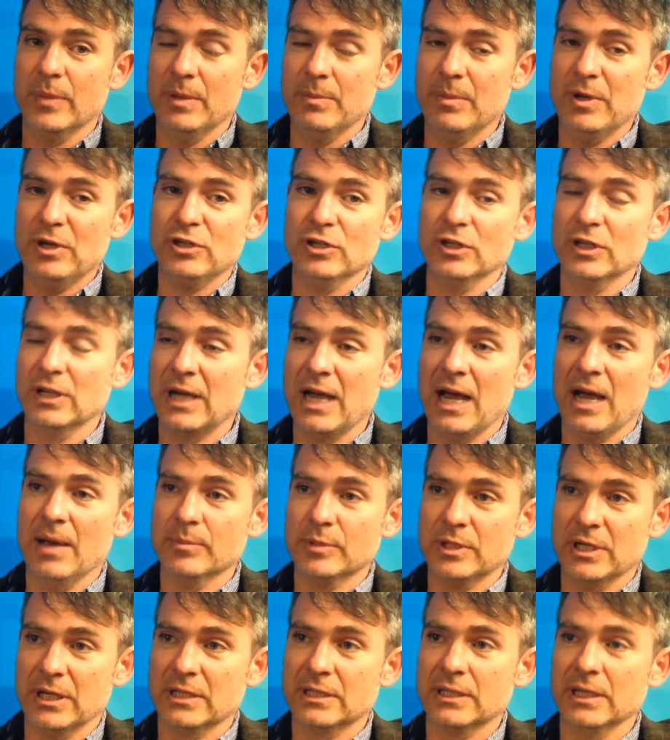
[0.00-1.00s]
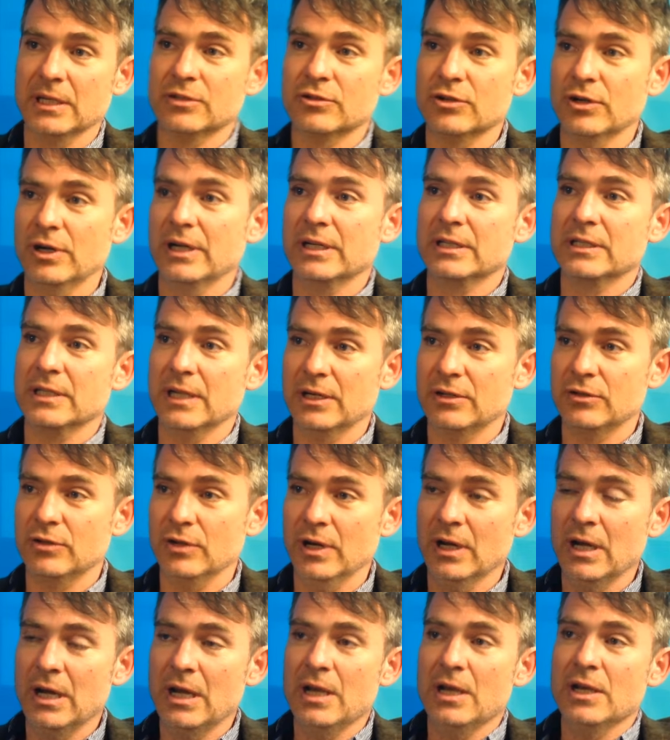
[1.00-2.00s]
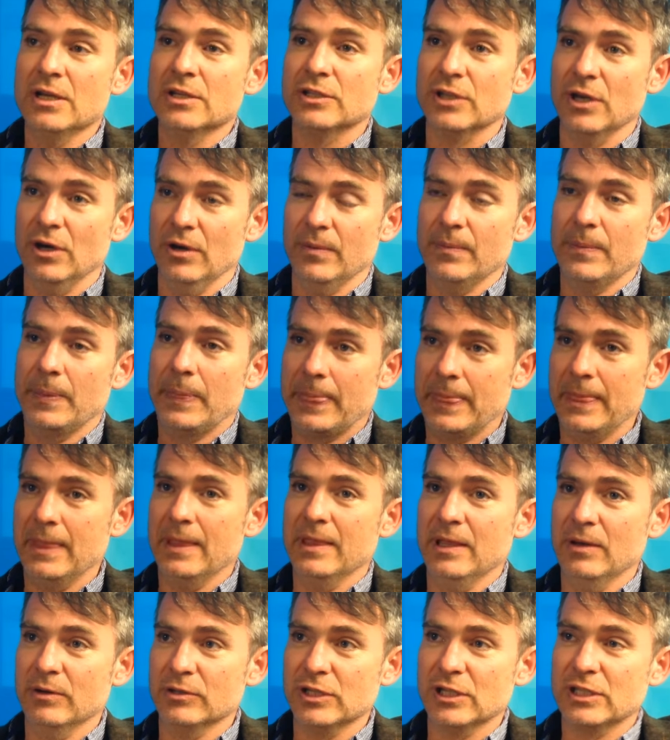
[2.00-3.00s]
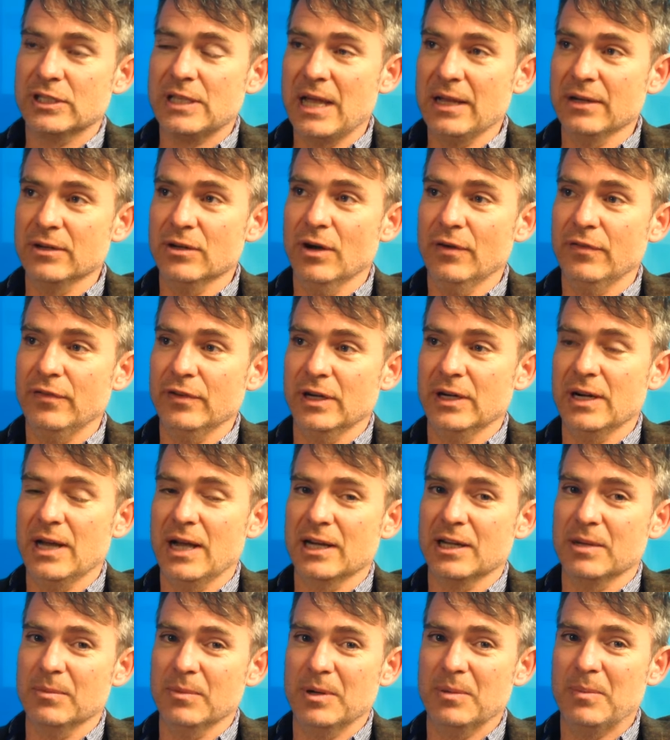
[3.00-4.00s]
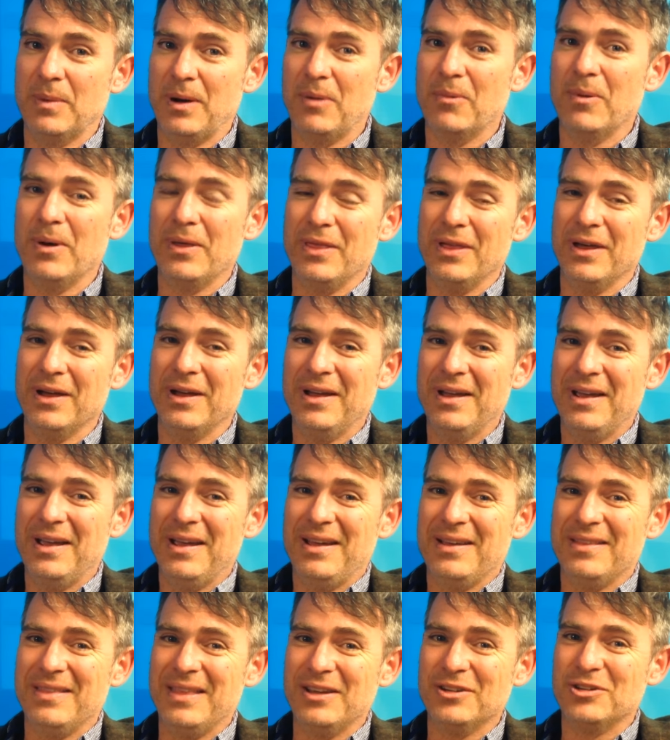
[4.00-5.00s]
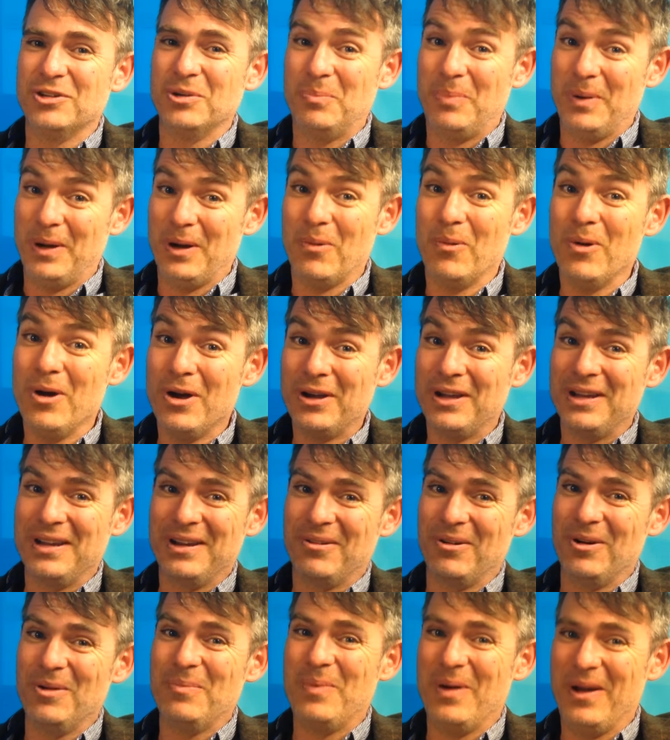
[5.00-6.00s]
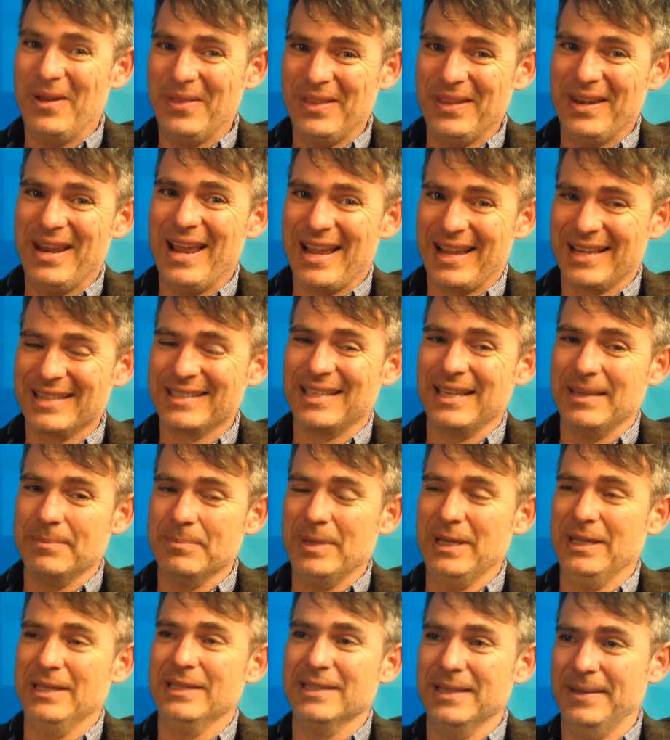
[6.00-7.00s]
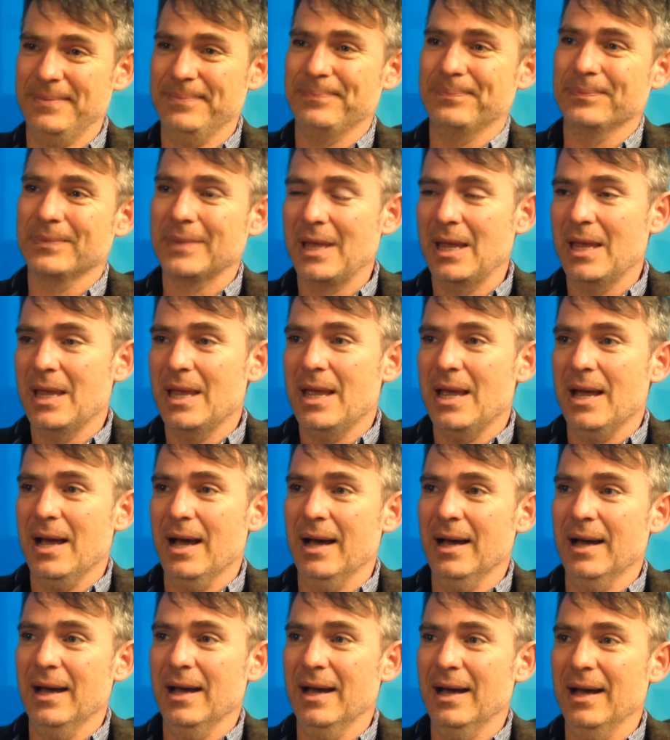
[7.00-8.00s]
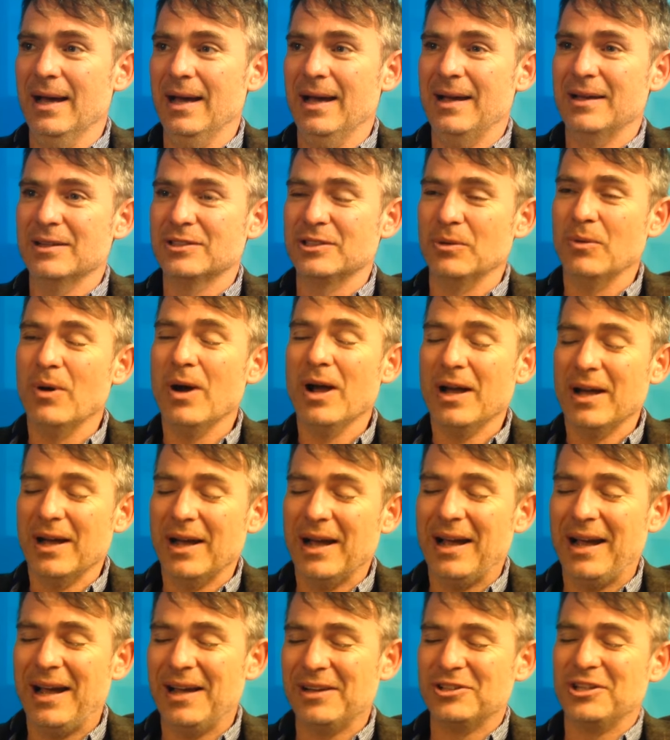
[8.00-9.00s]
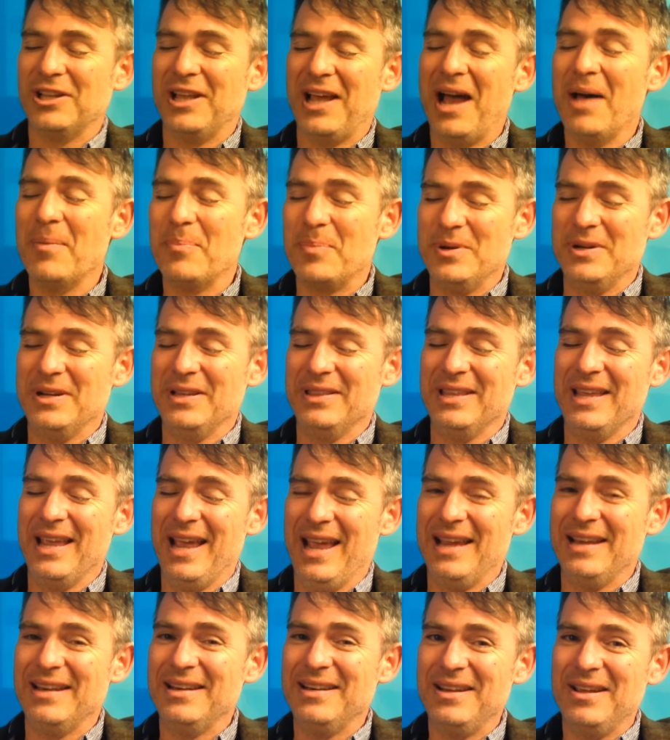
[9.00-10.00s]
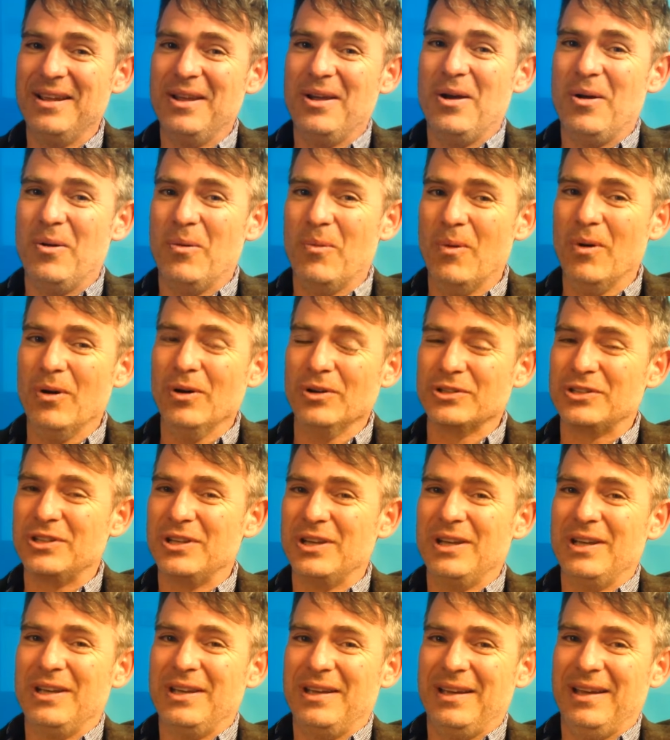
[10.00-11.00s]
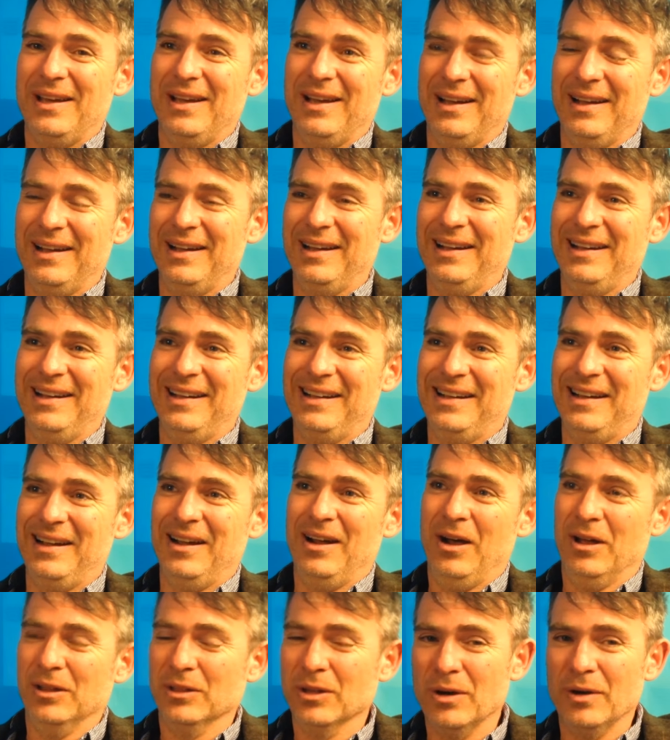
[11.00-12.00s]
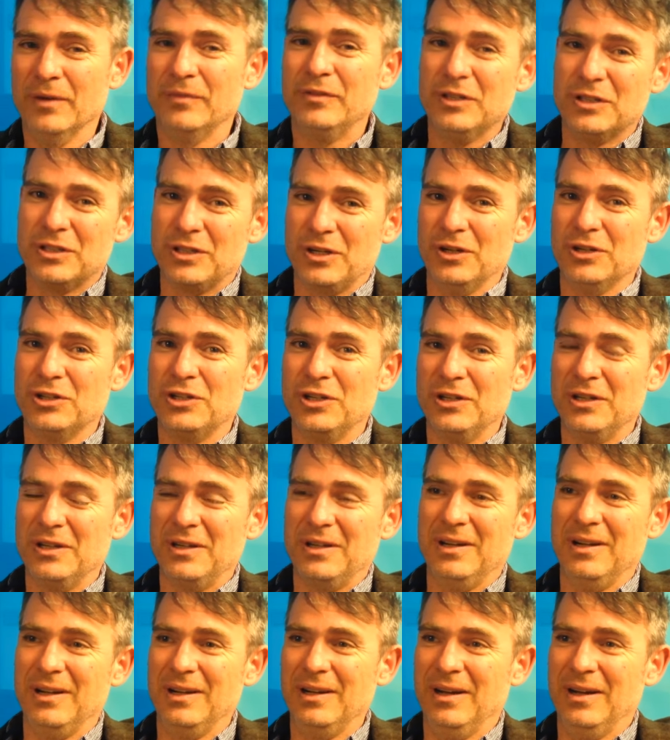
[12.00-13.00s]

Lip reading: emission caps, etc., etc. So there was a standoff and an argument about whether there should be a working group at the next meeting. So what actually happened in the end was a lot of discussion,